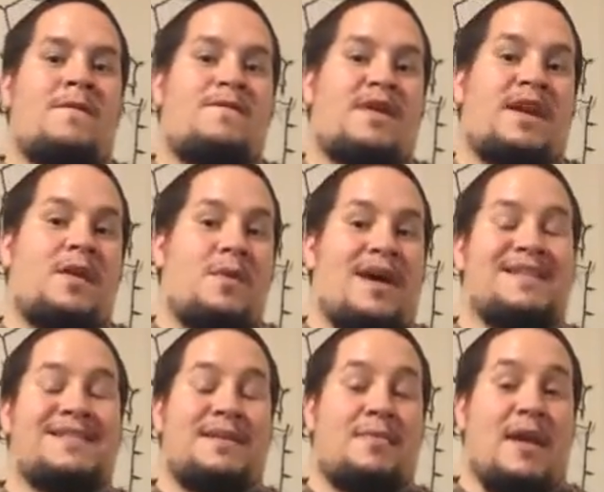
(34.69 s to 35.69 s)
Feeding
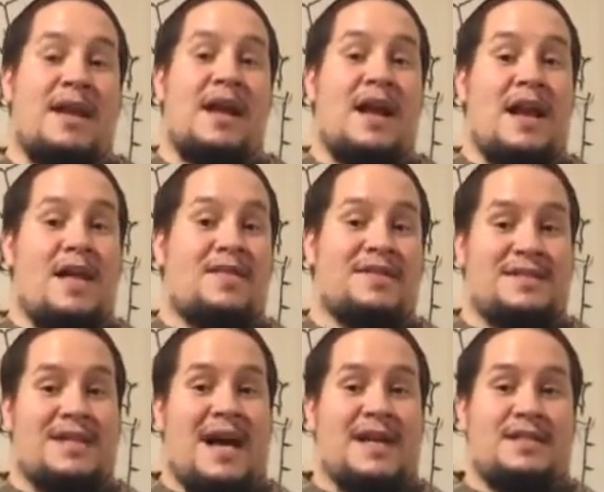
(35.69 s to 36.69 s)
wise, depending on the
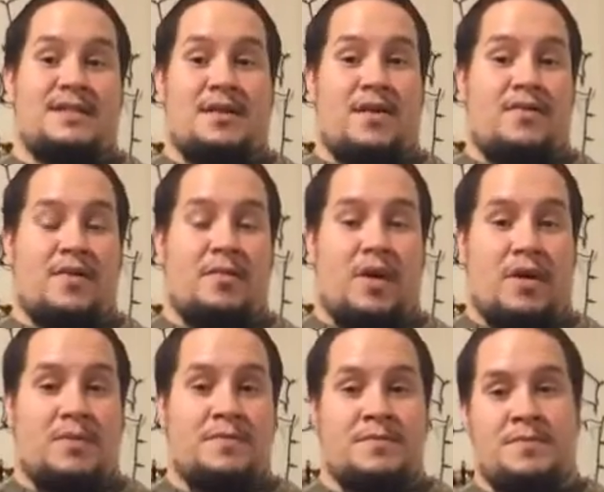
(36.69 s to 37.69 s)
size of your
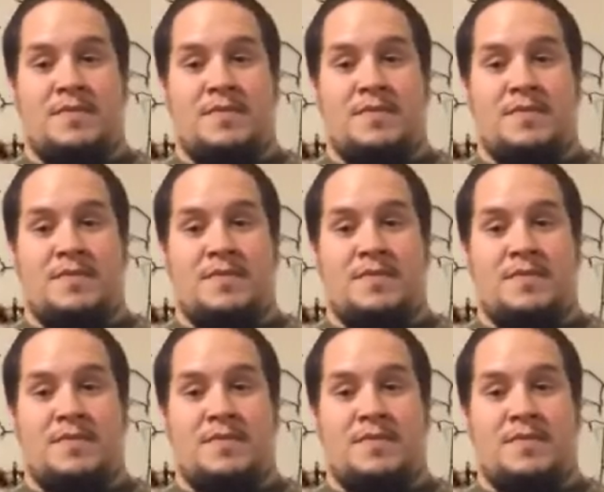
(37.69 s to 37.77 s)
ball,